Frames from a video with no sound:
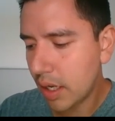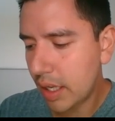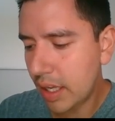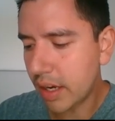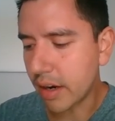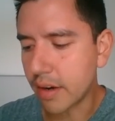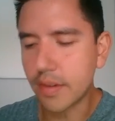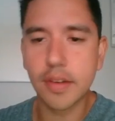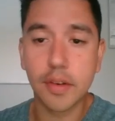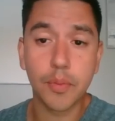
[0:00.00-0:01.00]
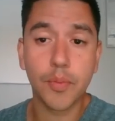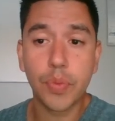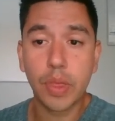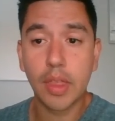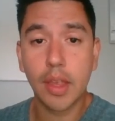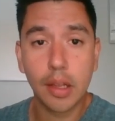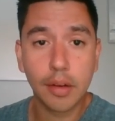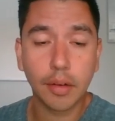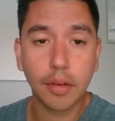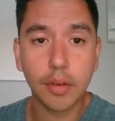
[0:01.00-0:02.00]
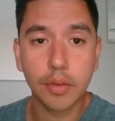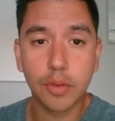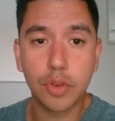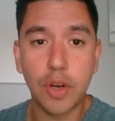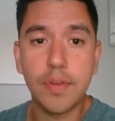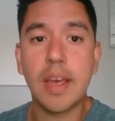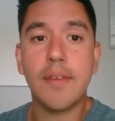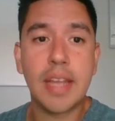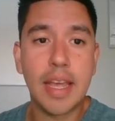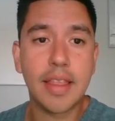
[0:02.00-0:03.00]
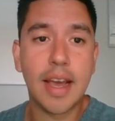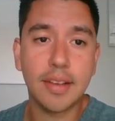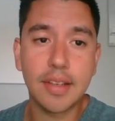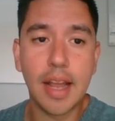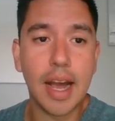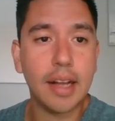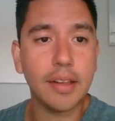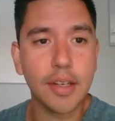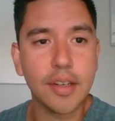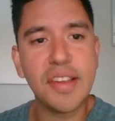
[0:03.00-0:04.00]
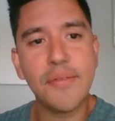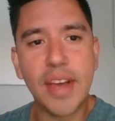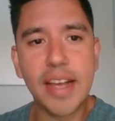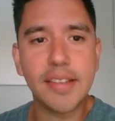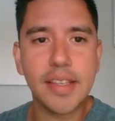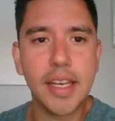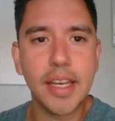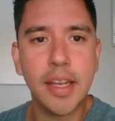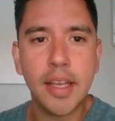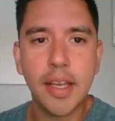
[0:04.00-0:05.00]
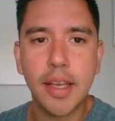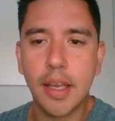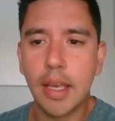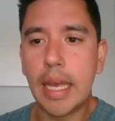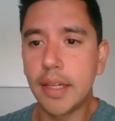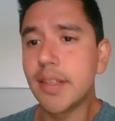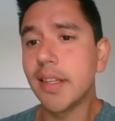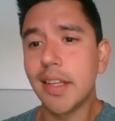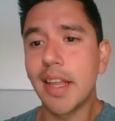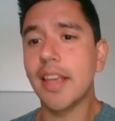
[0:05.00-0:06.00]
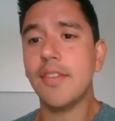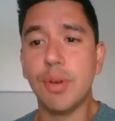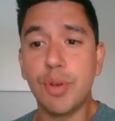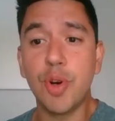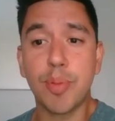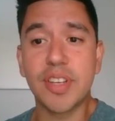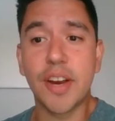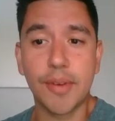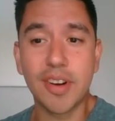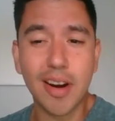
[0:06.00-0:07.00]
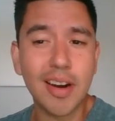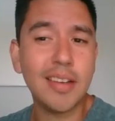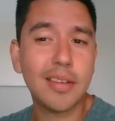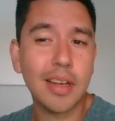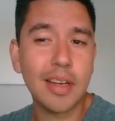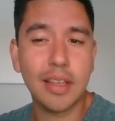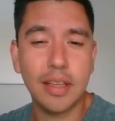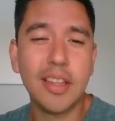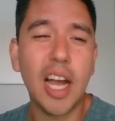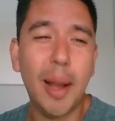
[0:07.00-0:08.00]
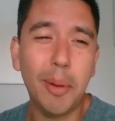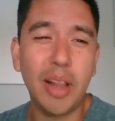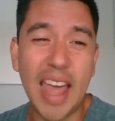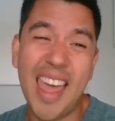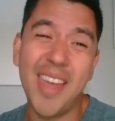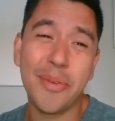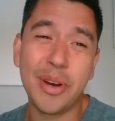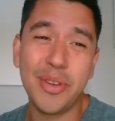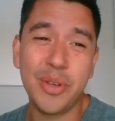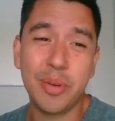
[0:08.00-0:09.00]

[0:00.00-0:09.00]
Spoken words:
years. So if you have $10,000 invested in something that gives you a 2% return, it's going to double every